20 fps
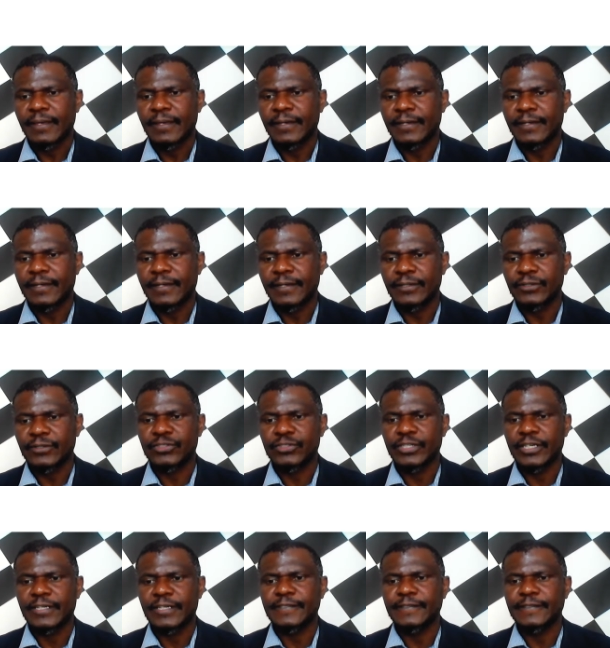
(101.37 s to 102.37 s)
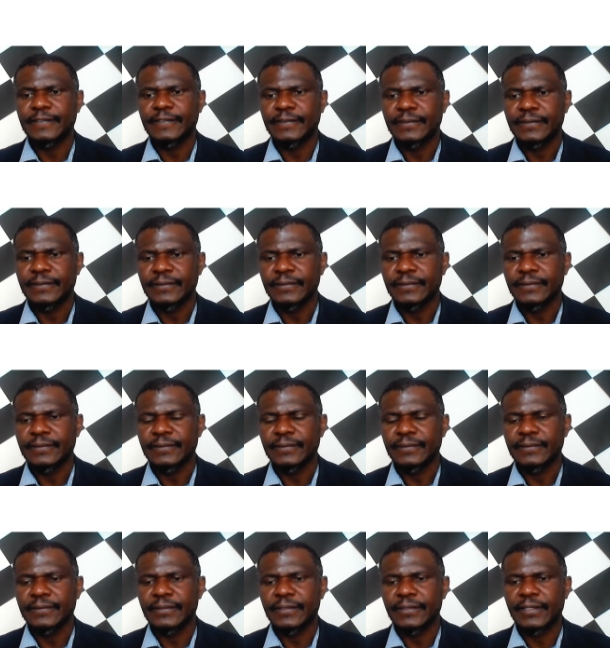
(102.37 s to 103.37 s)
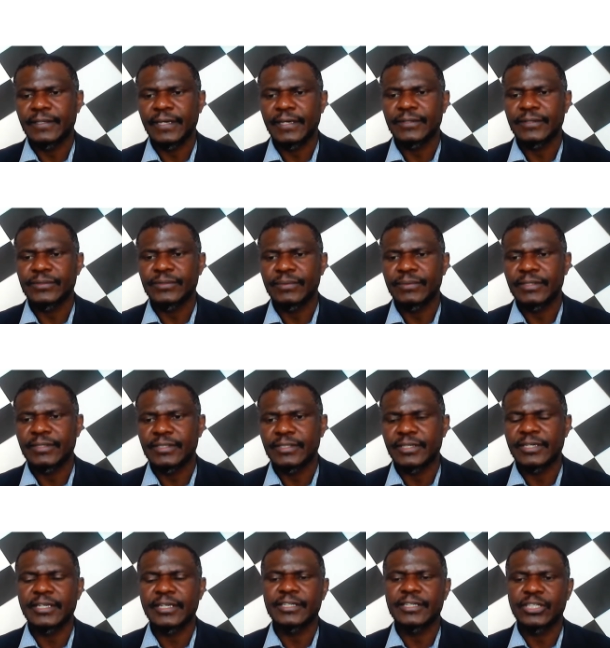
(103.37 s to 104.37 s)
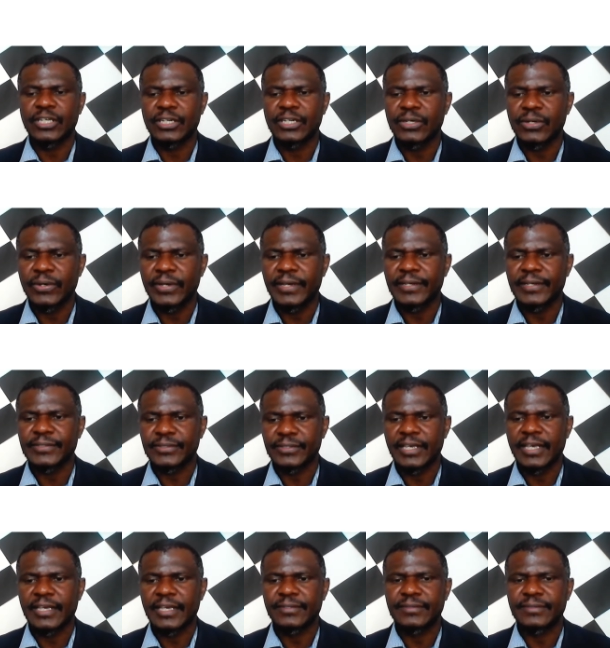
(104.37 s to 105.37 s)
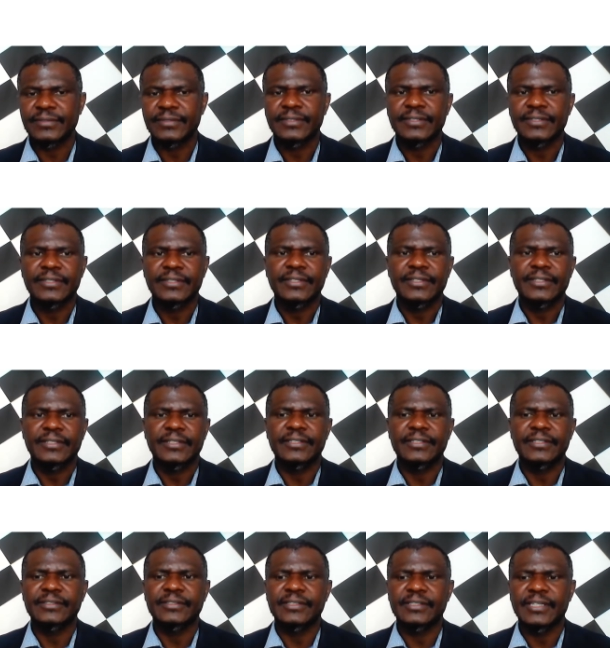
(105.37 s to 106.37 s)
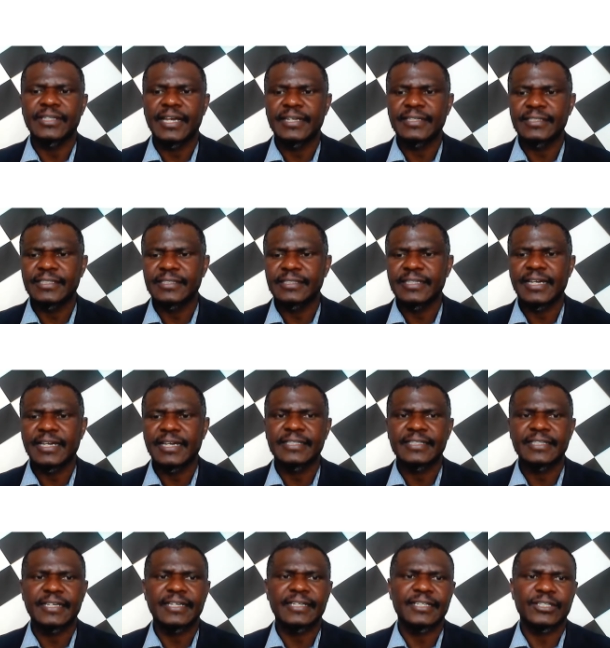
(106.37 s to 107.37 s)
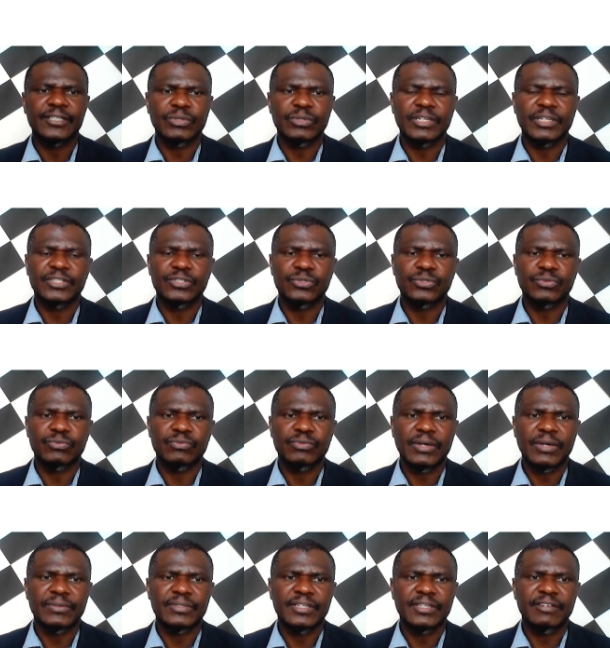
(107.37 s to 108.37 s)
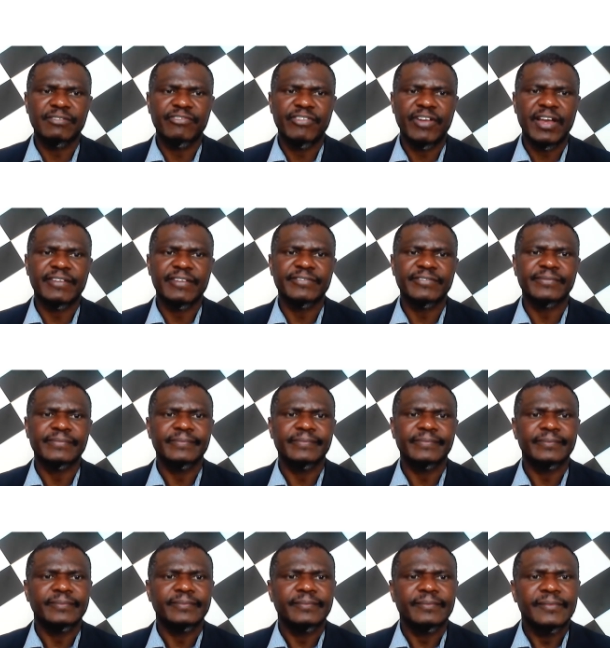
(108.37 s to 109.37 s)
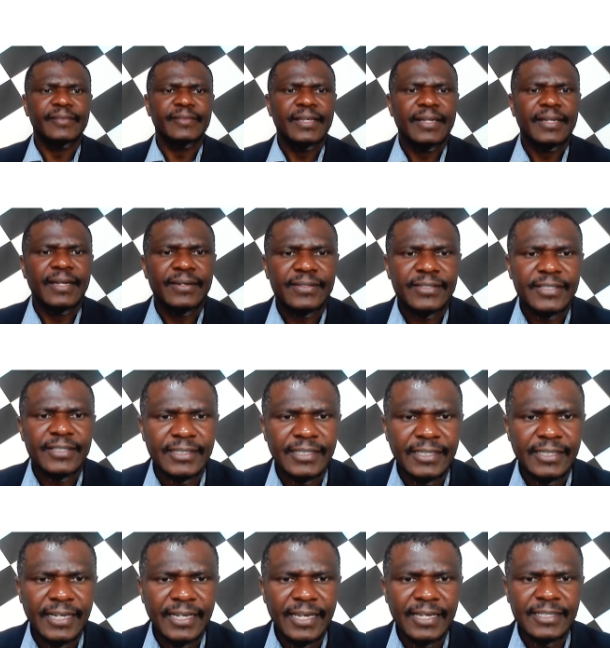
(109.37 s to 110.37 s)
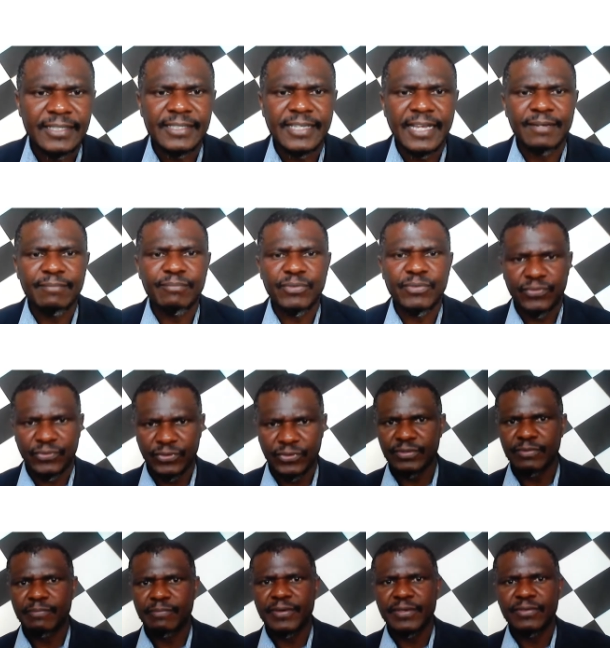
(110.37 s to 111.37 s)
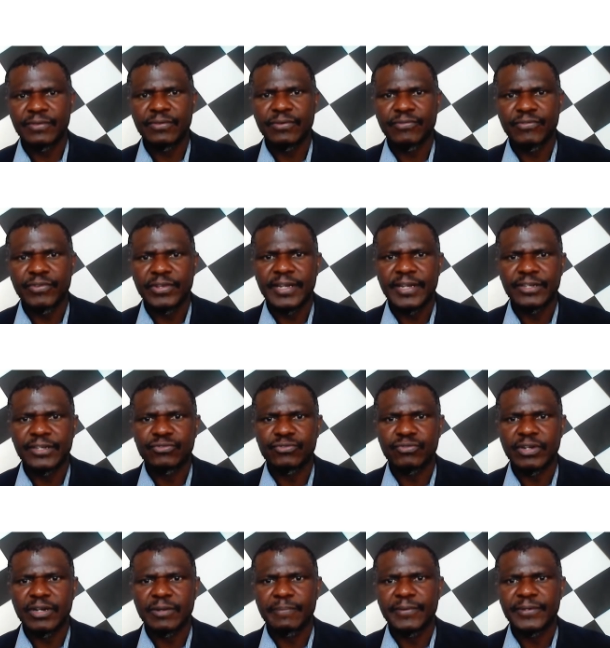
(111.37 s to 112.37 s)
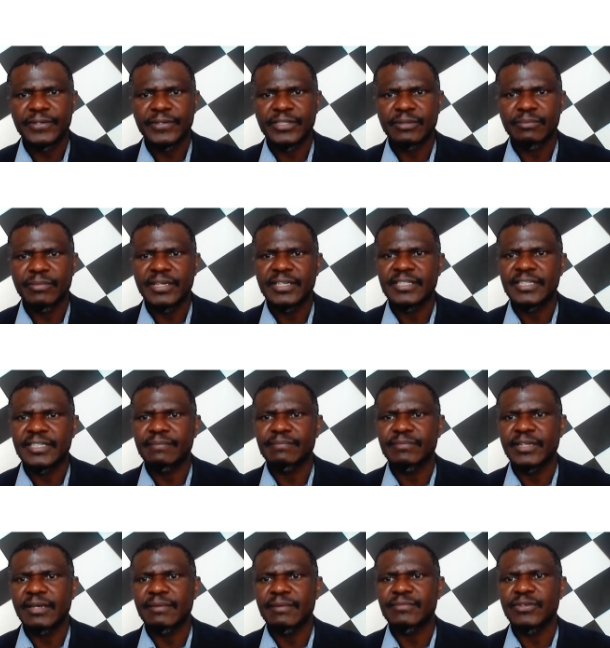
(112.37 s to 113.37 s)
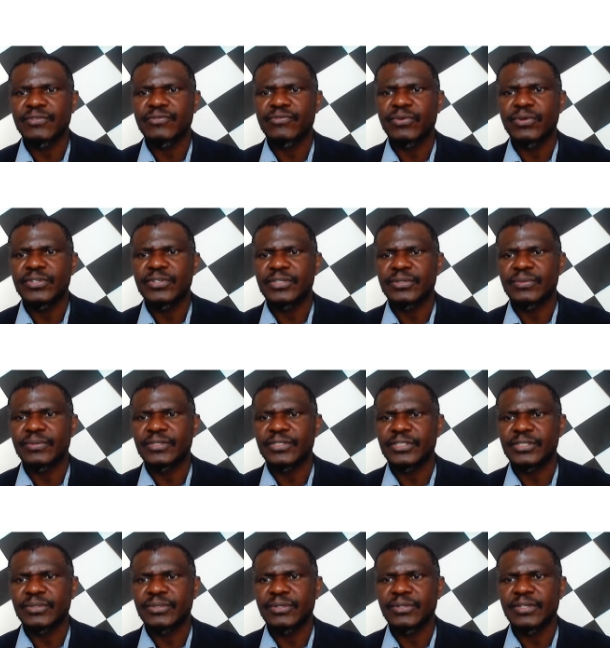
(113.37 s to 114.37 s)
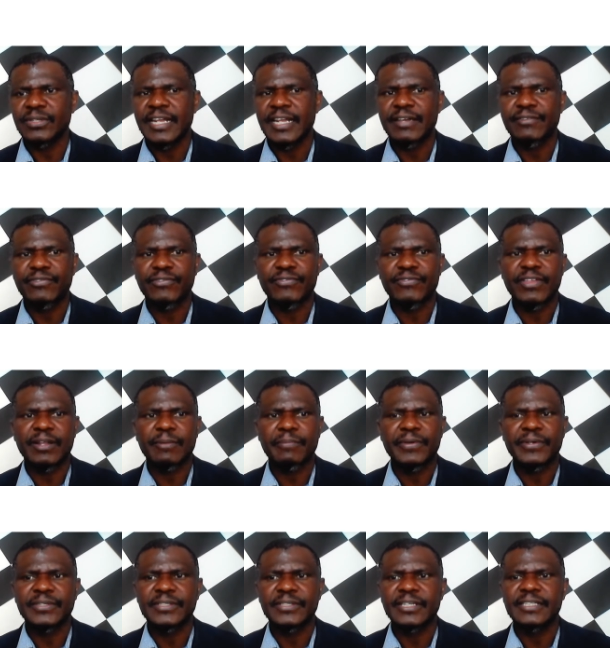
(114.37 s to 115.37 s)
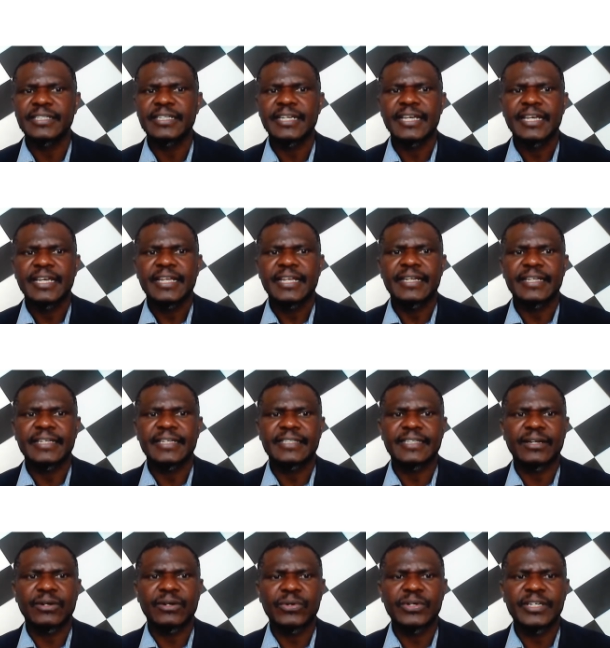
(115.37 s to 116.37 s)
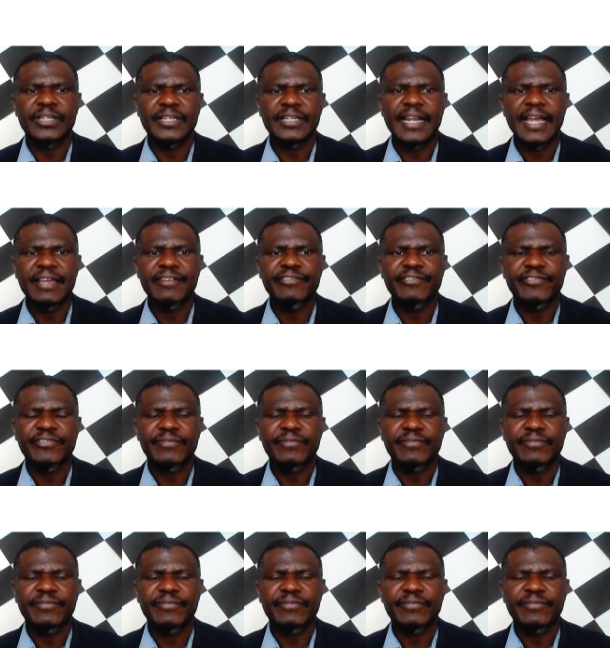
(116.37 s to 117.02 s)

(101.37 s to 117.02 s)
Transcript: Christian case, or Christian lawyer's case, in 1998 as well as 2005. Now, certain acts done before the birth of a natural person may sometimes have consequences on the life of that person later on in life.